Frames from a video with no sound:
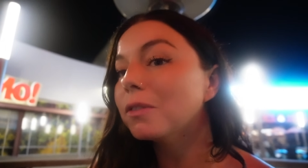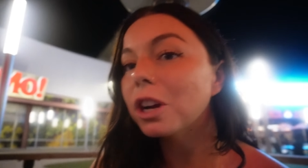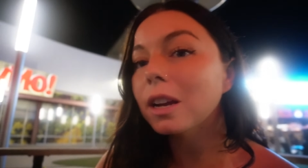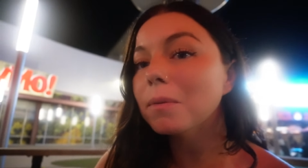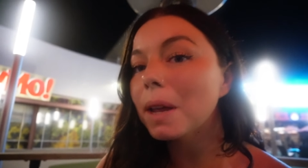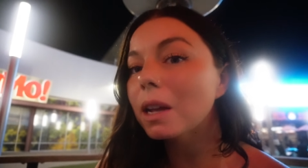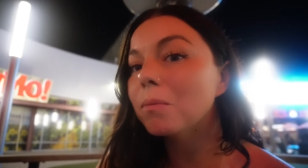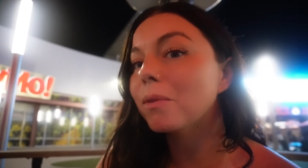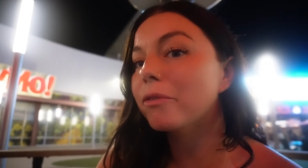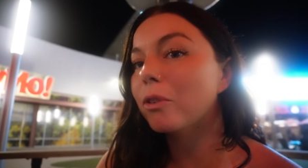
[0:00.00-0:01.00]
I've tried to make
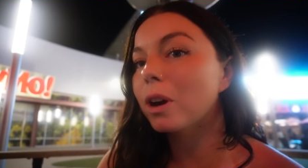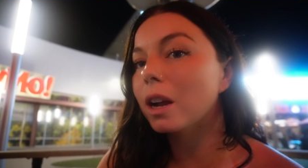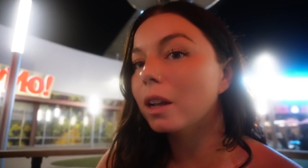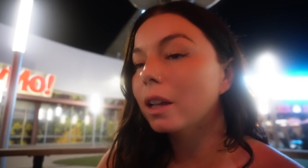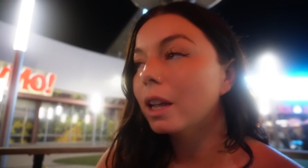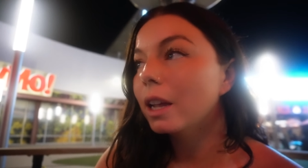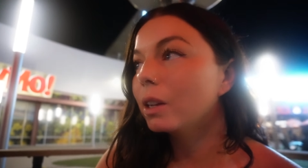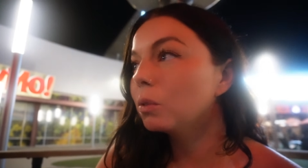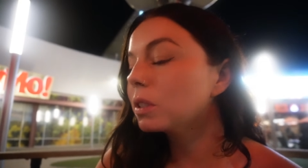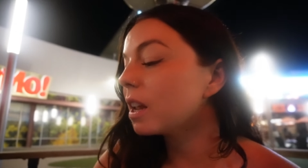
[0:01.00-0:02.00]
them before
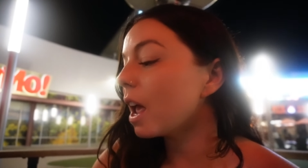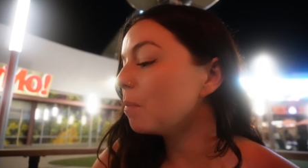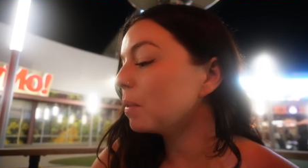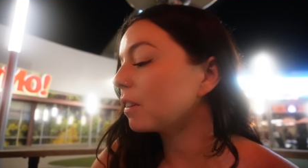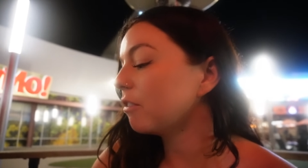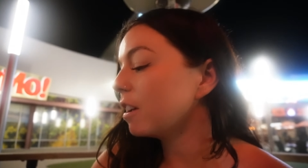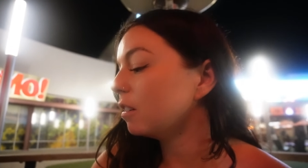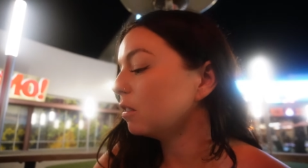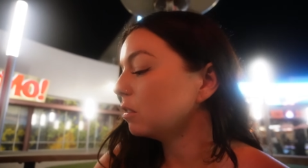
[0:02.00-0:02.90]
and it was an epic fail.